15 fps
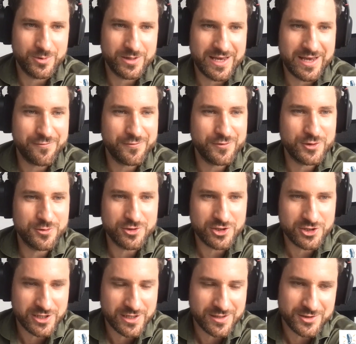we have
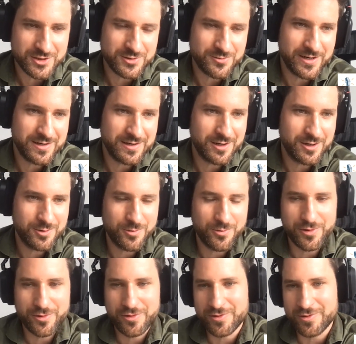huge challenges right now
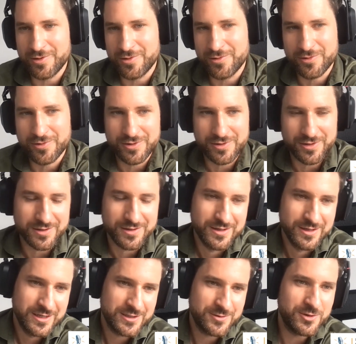with, the
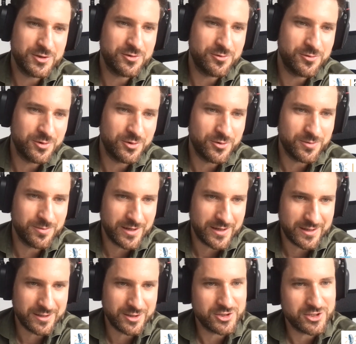switch to renewable
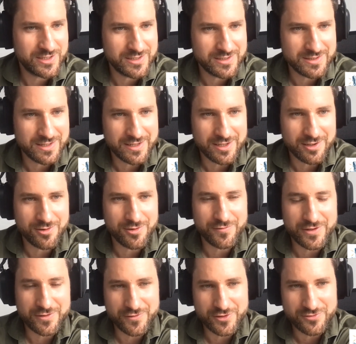energies, like a lot
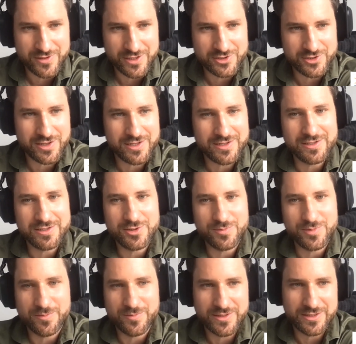of infrastructure that needs to
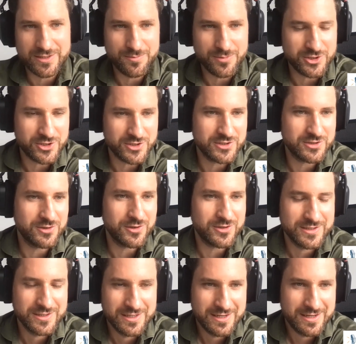be built, but just
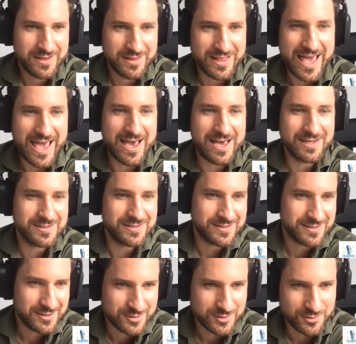not the
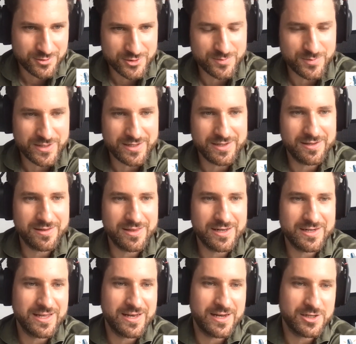hands, so to speak,
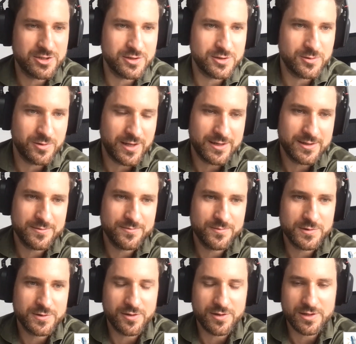that can actually do that.
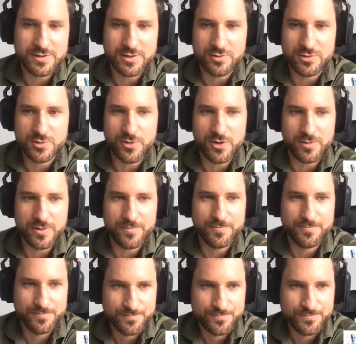So that's a huge problem.